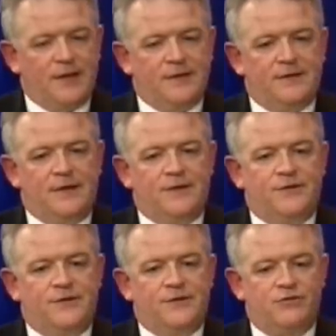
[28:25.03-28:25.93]
That the
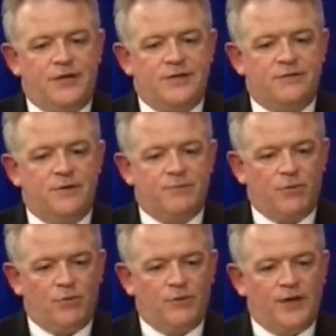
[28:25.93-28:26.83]
trees are
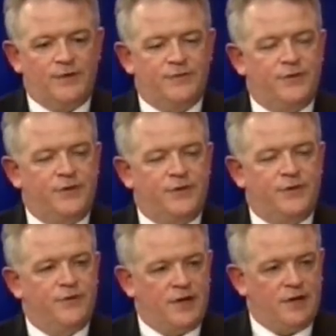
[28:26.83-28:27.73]
important then for the
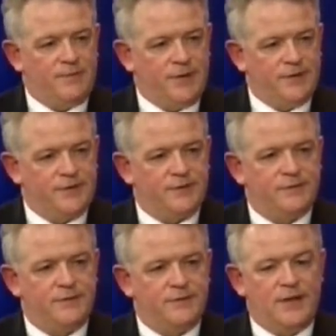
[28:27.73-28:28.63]
environment,
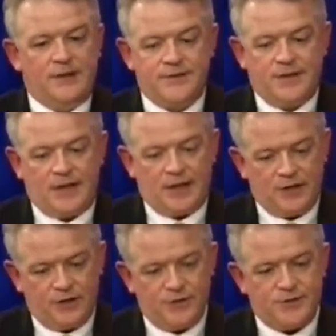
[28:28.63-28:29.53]
and yes, they can
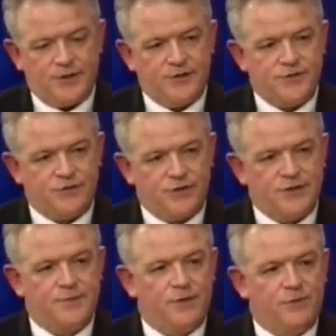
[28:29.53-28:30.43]
use those trees,
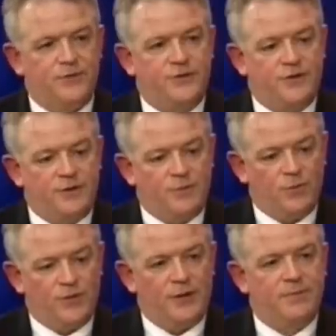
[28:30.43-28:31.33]
but also the more
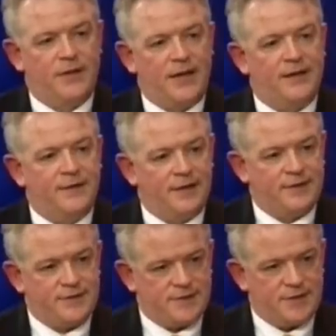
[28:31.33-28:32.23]
they plant, they can
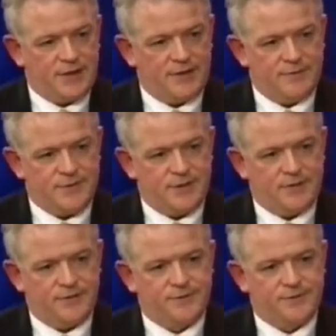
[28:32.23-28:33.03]
sustain themselves.